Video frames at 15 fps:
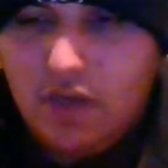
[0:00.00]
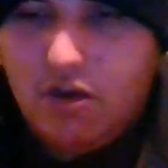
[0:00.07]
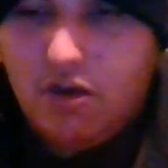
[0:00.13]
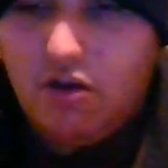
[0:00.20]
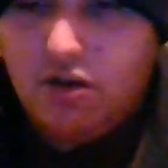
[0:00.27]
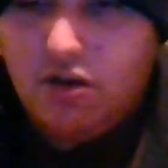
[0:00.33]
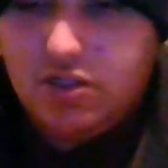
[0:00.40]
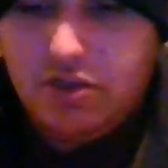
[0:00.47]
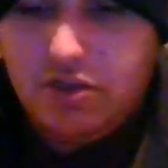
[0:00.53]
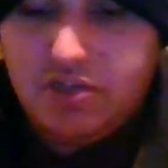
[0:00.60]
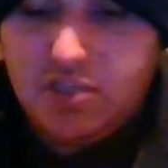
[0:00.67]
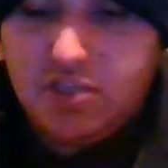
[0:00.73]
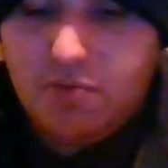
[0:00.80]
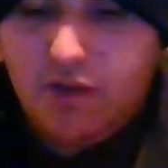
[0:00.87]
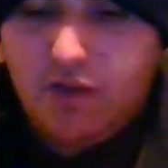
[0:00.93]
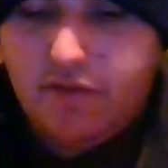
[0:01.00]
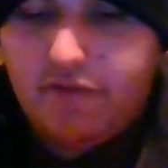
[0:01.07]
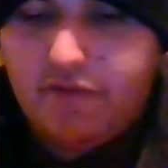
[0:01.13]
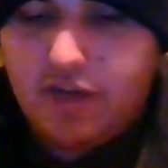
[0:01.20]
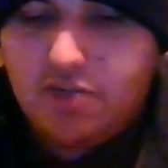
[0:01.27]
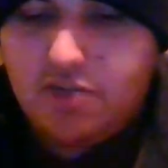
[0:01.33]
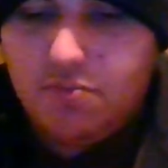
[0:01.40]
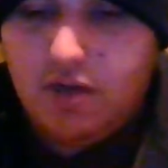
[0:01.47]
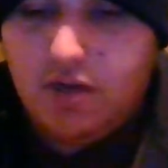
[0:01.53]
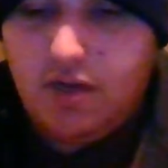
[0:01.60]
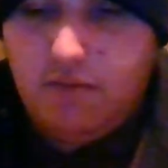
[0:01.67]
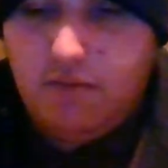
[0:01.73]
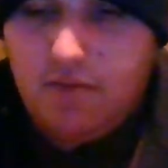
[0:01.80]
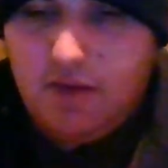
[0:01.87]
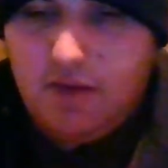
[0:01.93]
Also, the smell of fresh
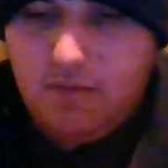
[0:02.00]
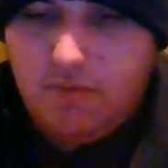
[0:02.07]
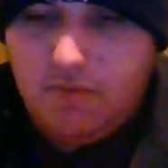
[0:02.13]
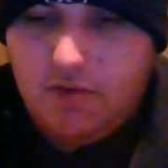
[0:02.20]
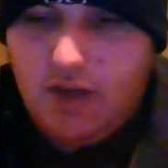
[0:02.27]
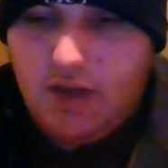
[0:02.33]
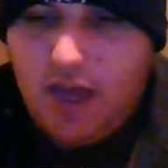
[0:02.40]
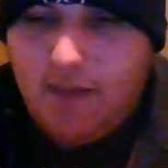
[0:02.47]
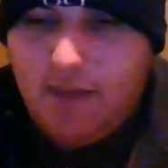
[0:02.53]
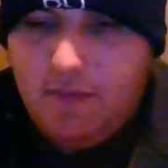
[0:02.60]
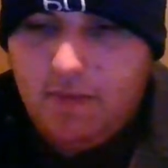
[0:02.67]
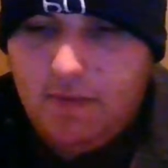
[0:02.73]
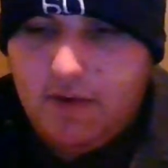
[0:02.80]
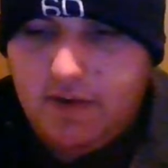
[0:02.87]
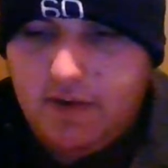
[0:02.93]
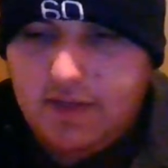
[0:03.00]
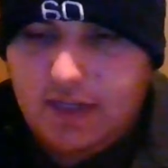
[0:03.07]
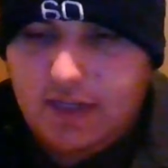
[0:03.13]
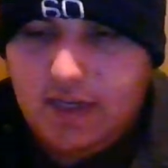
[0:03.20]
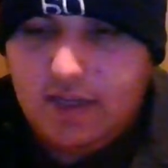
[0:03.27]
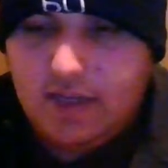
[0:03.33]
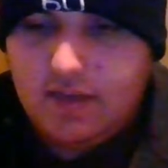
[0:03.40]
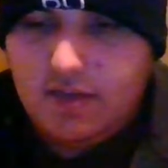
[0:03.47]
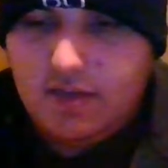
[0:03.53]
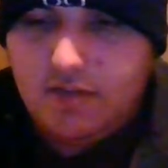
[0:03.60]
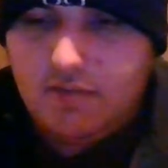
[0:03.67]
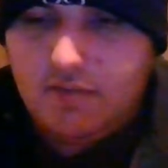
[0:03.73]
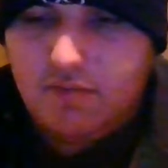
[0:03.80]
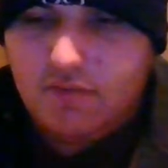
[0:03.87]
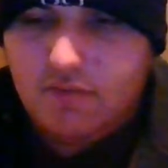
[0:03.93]
money made me pretty happy when I was a kid
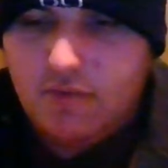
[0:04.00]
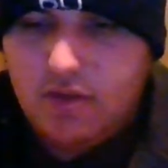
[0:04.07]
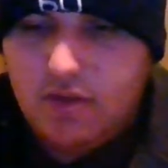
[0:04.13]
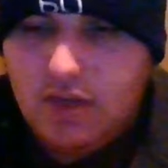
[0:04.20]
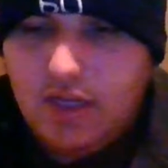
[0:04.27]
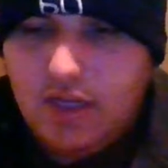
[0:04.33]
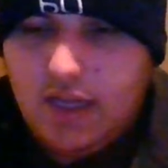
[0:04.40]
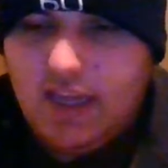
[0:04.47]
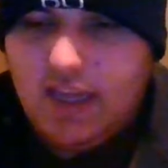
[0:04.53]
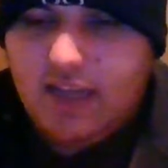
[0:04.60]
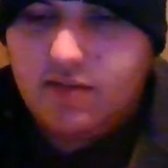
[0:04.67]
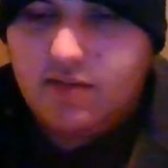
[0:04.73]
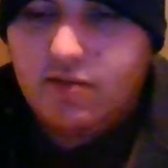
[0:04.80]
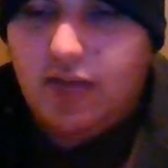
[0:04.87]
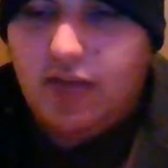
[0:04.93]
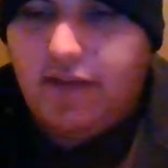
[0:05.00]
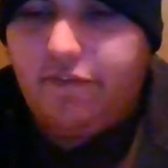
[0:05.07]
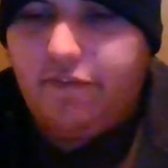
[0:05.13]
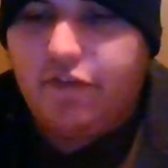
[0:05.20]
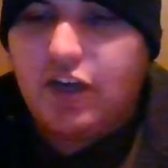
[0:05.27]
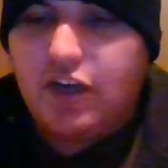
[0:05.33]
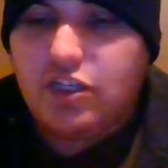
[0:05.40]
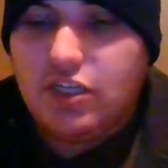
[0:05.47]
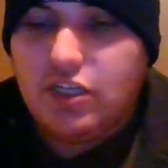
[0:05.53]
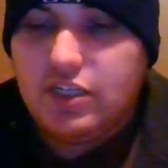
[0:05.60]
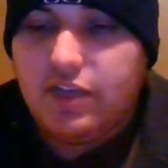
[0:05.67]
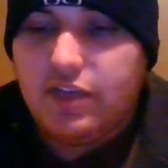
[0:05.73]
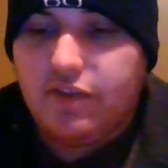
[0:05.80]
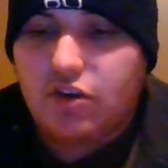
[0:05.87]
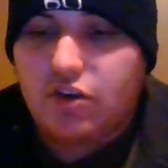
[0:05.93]
too. Like that
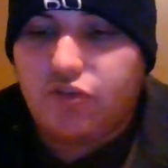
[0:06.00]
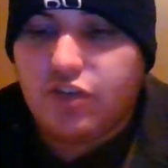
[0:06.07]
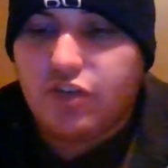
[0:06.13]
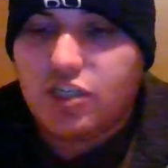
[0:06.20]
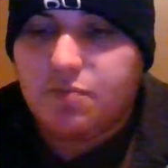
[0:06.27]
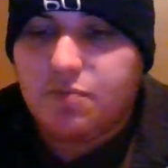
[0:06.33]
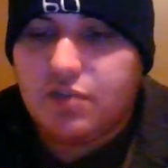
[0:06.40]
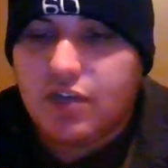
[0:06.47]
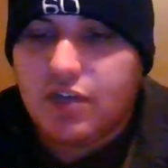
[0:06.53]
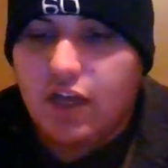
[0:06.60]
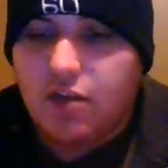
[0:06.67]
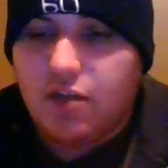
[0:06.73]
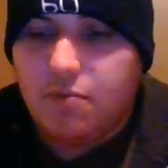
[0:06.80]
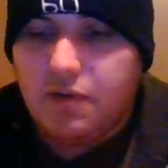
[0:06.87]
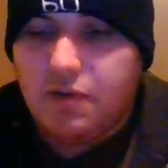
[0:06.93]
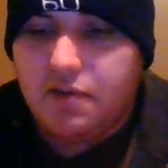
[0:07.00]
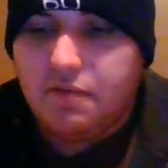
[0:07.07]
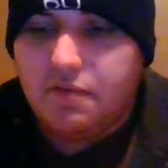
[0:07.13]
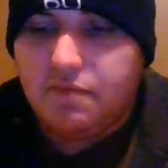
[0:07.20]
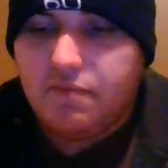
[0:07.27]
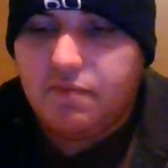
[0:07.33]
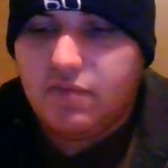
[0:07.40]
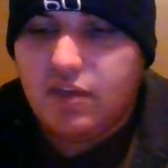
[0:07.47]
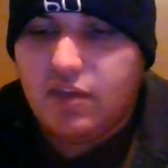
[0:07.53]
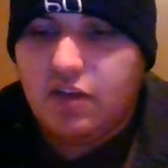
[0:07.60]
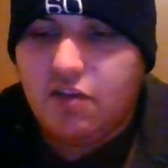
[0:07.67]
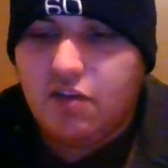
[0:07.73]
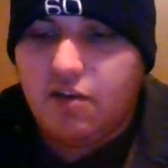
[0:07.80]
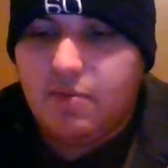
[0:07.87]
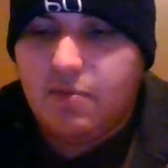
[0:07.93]
freshness of a crisp dollar bill.
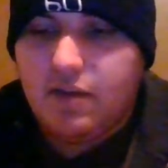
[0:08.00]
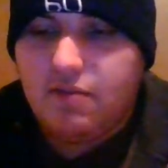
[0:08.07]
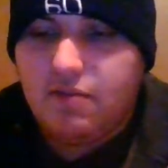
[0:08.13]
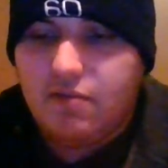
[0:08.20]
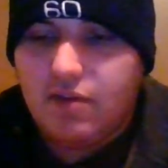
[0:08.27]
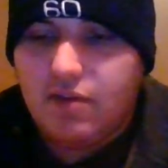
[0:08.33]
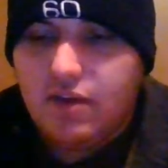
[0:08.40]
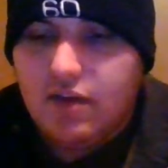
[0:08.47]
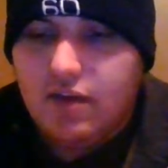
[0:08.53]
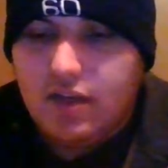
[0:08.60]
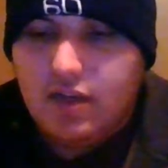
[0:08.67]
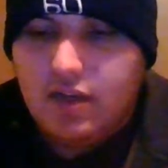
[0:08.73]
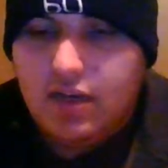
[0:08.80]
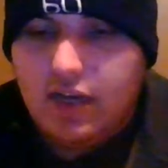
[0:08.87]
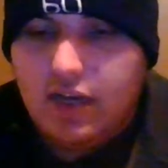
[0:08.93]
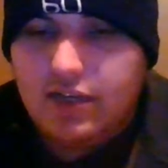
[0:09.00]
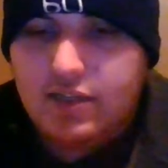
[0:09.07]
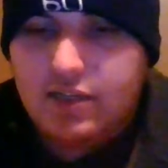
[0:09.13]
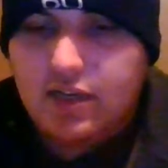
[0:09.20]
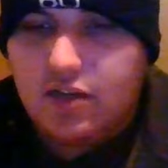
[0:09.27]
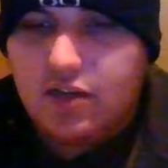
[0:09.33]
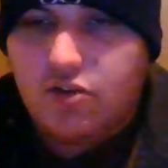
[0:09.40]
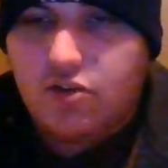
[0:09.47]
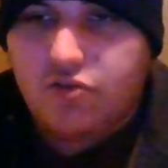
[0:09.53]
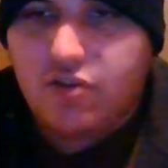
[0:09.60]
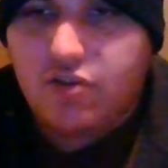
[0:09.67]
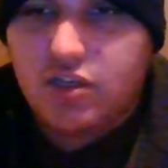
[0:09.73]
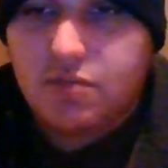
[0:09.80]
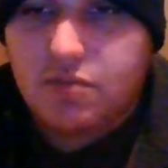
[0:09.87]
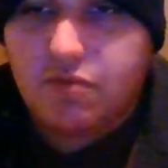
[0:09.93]
You know what I mean? Nice and
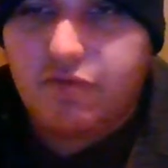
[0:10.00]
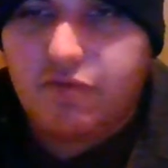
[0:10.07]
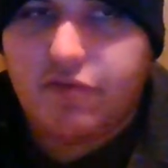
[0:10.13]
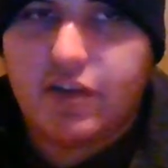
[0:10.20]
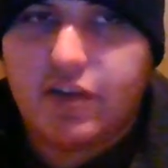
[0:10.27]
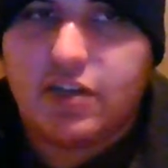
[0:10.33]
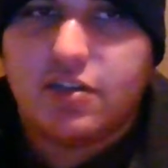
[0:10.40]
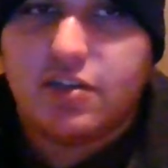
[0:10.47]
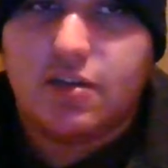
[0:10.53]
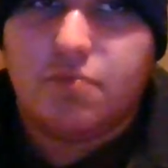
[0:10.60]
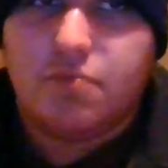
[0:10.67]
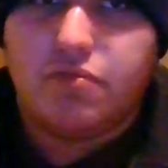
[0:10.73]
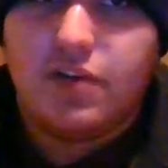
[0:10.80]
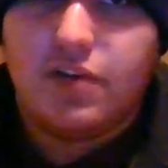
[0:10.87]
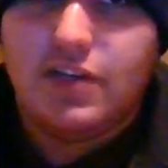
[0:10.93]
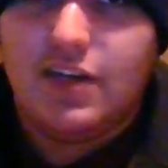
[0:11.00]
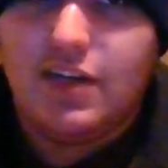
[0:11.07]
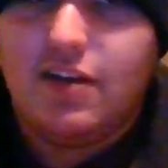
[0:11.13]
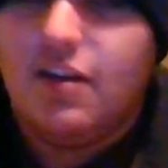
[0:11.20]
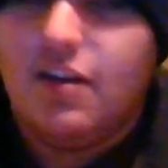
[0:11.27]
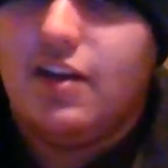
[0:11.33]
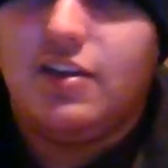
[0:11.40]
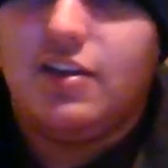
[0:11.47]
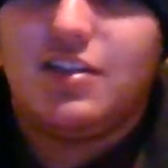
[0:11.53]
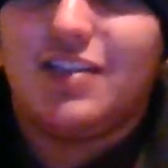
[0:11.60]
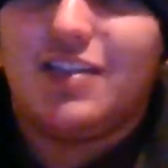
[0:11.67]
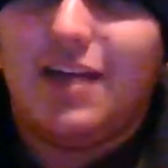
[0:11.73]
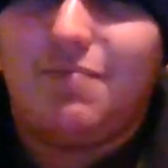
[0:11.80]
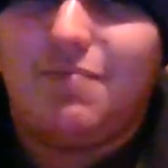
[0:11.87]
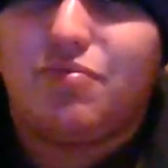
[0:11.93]
crisp, freshly printed. Just
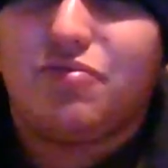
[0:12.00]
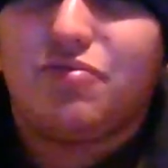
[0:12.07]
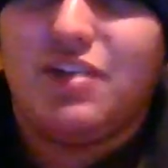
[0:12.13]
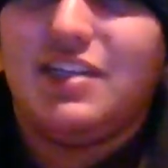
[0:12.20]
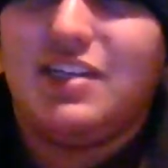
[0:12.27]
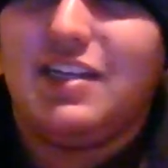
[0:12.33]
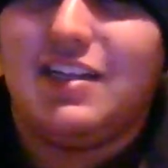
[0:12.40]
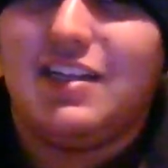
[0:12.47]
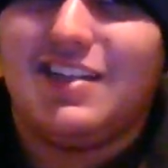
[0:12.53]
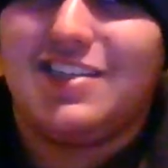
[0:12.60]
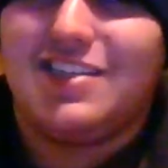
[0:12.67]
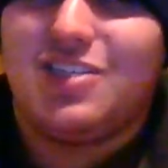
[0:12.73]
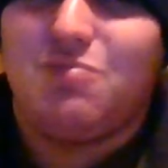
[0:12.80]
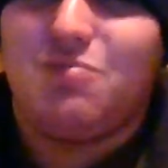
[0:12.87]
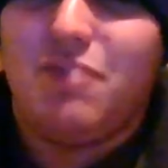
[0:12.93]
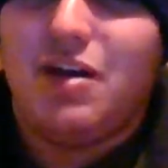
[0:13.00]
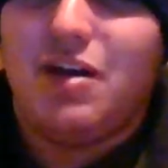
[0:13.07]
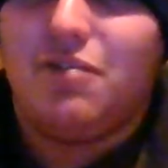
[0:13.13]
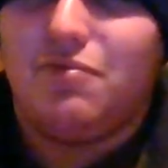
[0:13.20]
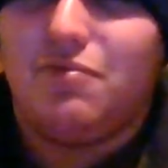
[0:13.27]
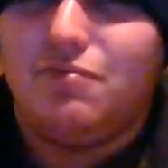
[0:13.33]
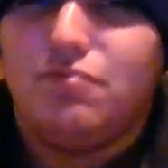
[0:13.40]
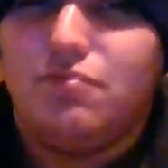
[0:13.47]
that printing, that smell.